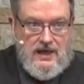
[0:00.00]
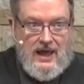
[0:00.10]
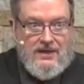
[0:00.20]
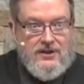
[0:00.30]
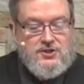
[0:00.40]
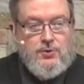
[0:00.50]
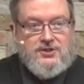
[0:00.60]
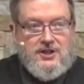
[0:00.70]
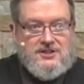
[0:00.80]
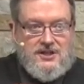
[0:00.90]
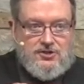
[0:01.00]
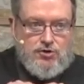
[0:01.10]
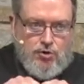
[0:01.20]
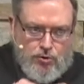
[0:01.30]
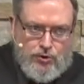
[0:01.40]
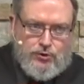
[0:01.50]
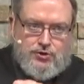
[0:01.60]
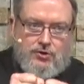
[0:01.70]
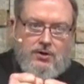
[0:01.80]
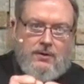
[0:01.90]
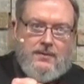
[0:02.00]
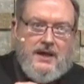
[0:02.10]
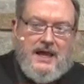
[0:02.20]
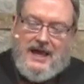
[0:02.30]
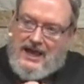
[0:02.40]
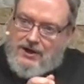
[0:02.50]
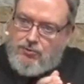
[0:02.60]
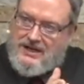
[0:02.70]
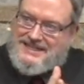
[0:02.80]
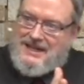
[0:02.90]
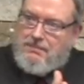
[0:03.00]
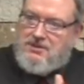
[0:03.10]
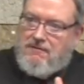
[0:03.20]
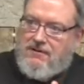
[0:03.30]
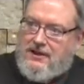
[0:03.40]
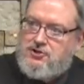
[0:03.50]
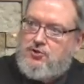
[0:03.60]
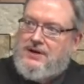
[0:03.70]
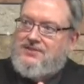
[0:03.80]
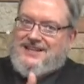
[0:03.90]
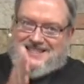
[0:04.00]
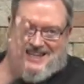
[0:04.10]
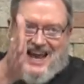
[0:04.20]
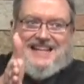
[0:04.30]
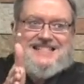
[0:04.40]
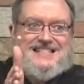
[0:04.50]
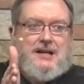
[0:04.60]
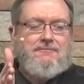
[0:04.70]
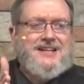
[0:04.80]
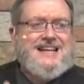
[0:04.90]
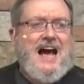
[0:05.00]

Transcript: And this was, this is crucial in redemptive history, this test of